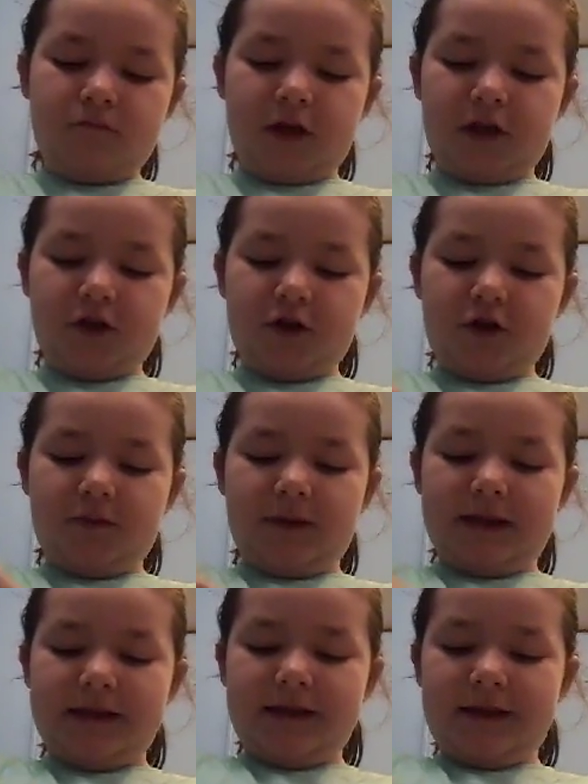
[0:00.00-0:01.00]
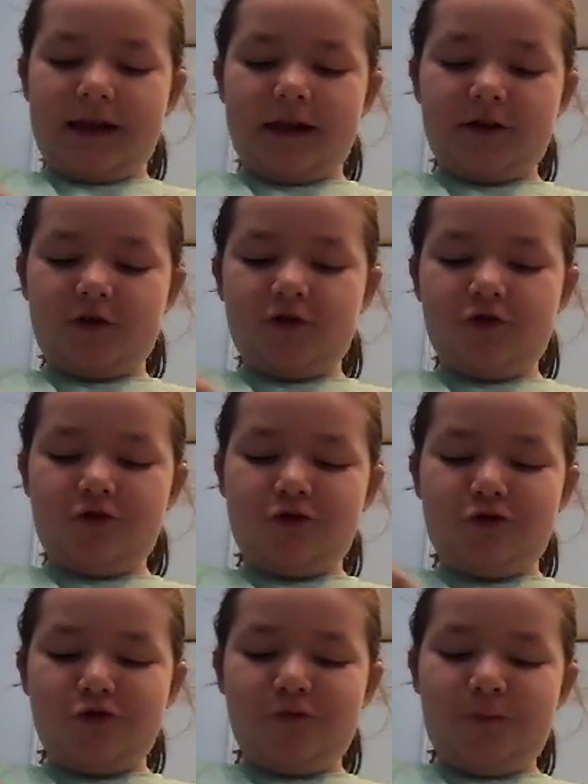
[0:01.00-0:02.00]
Make sure you're mixing that in
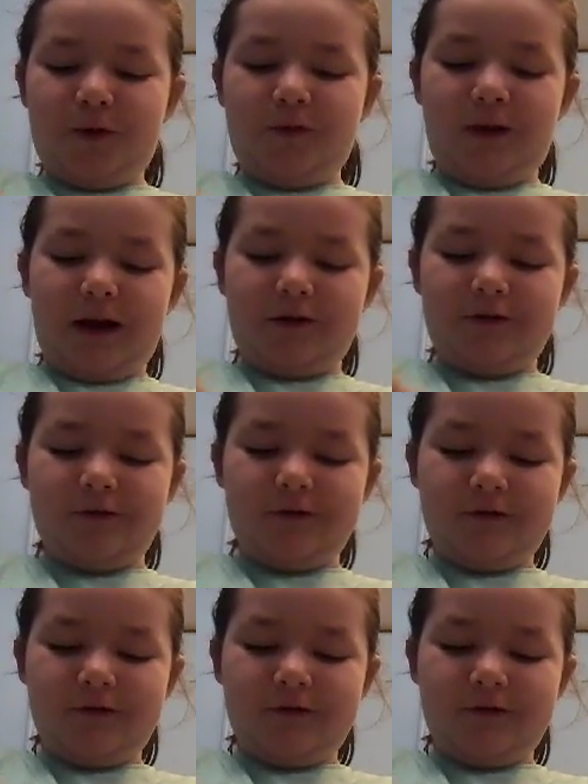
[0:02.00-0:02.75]
super well.